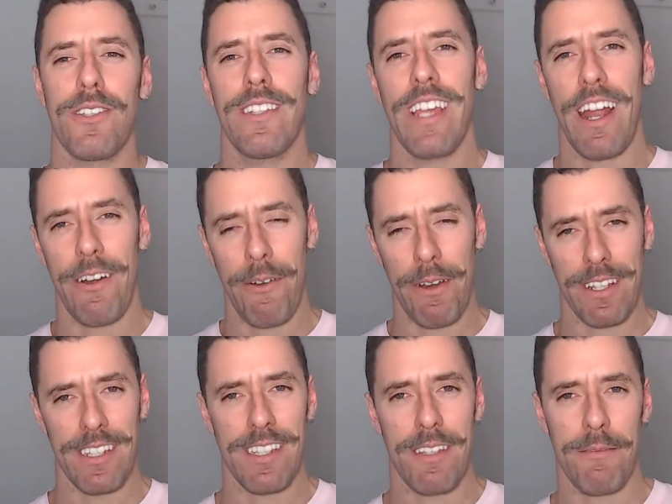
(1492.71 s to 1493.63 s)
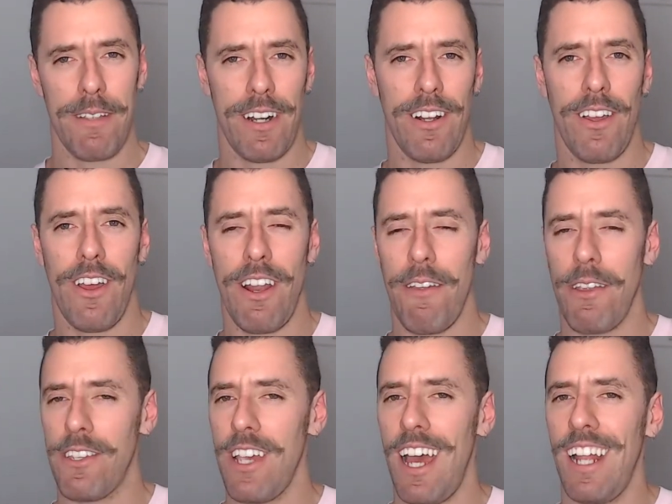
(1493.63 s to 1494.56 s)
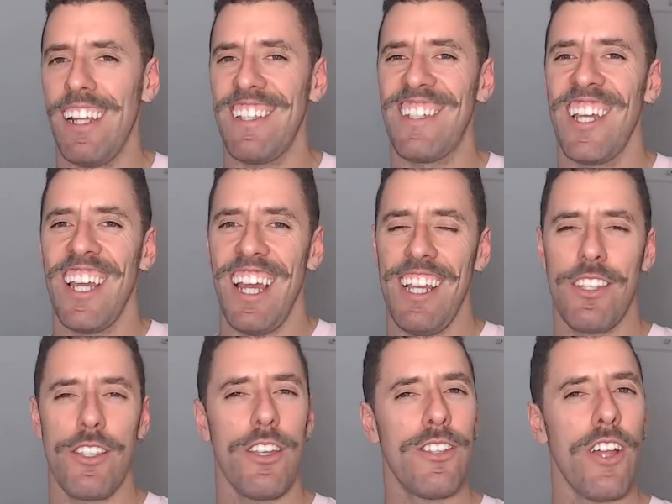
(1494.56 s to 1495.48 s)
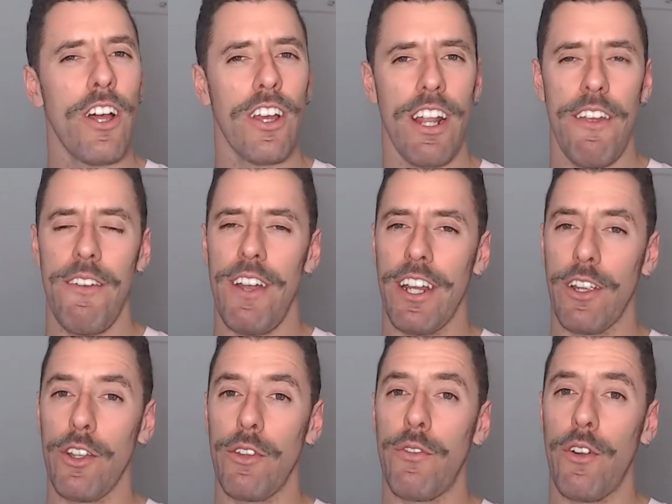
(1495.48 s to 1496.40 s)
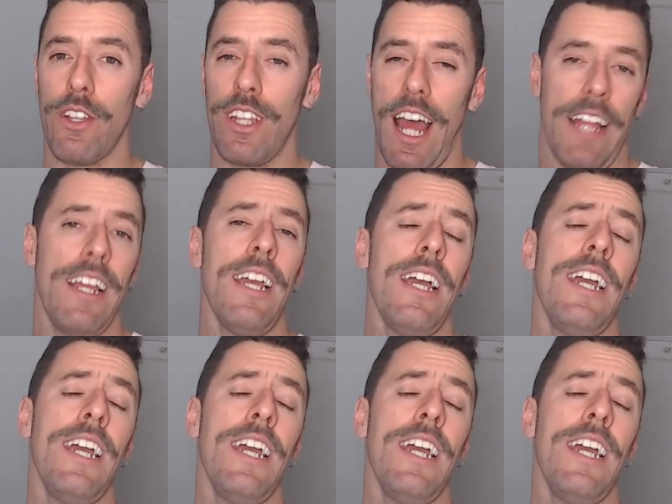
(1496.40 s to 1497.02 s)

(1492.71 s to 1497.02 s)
The aerobic systems are not gonna be challenged, and so it's not gonna be very good for that.